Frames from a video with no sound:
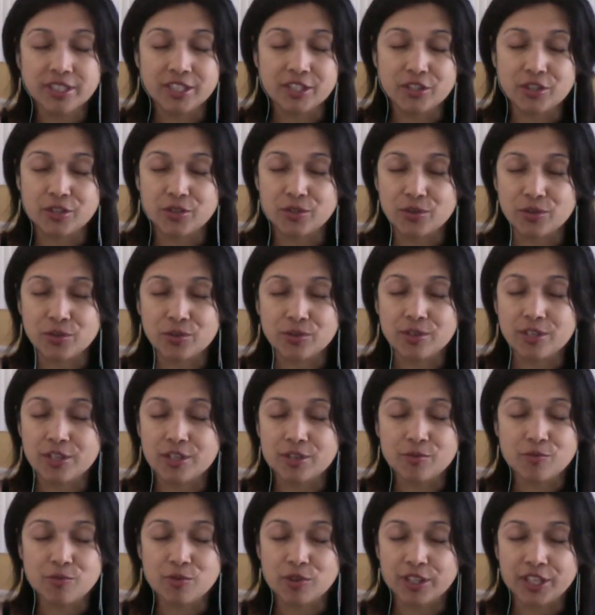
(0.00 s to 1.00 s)
personal
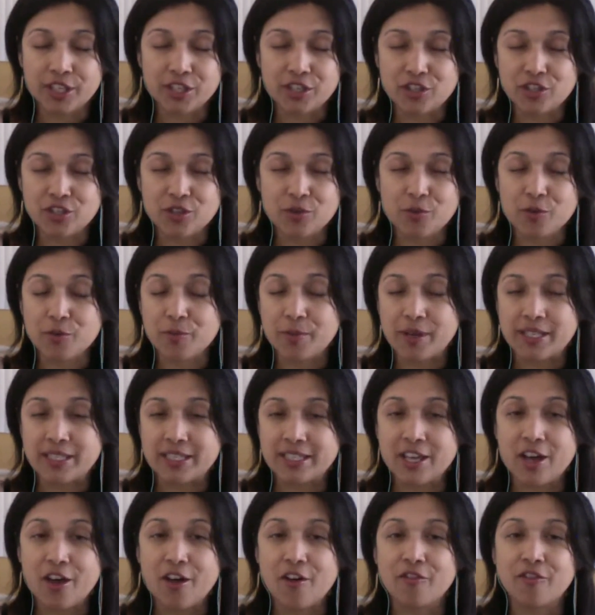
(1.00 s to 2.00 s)

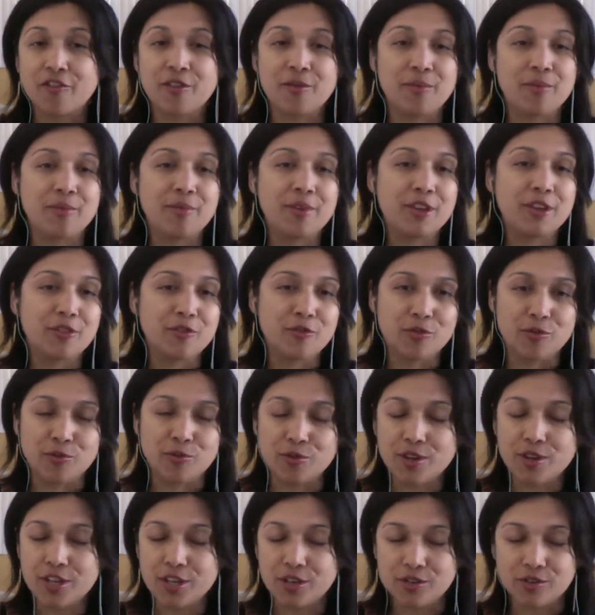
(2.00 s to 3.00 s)
relationship with myself,
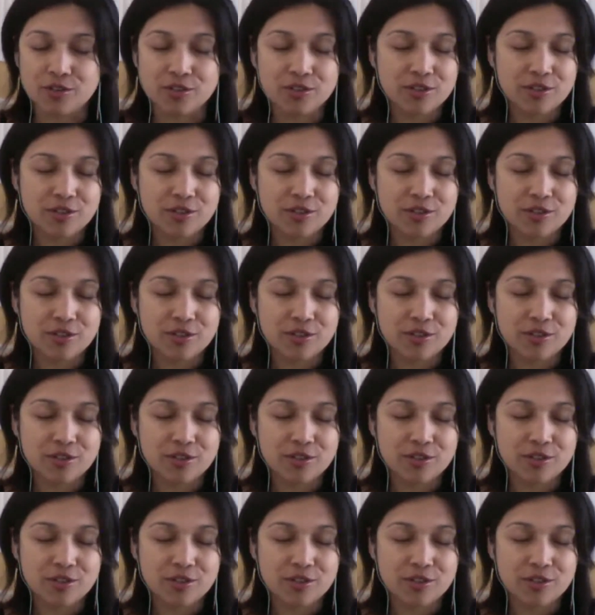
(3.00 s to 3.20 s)
and